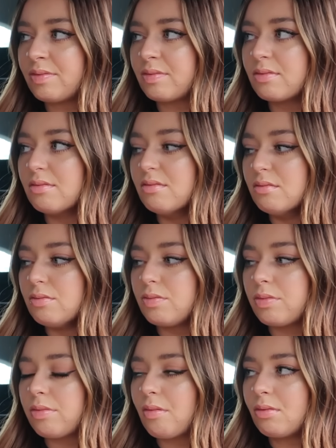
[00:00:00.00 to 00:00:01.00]

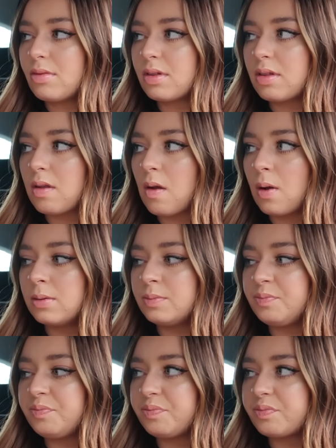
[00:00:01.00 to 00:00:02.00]

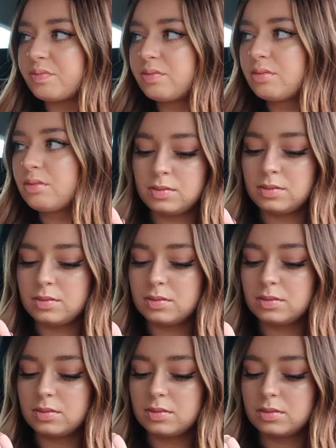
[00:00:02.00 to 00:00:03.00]

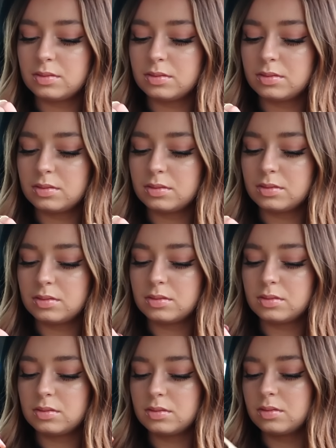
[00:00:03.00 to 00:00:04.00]

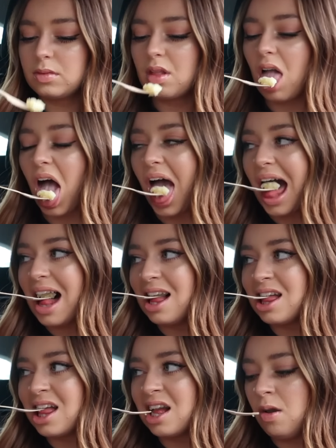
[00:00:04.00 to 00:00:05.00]

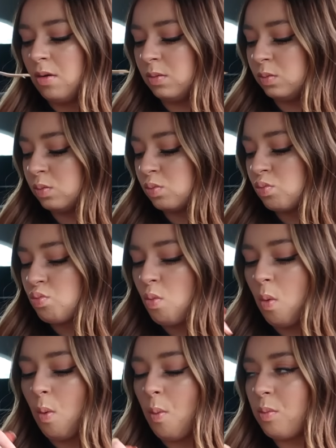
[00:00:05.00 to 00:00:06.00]
No words are spoken by the person on screen.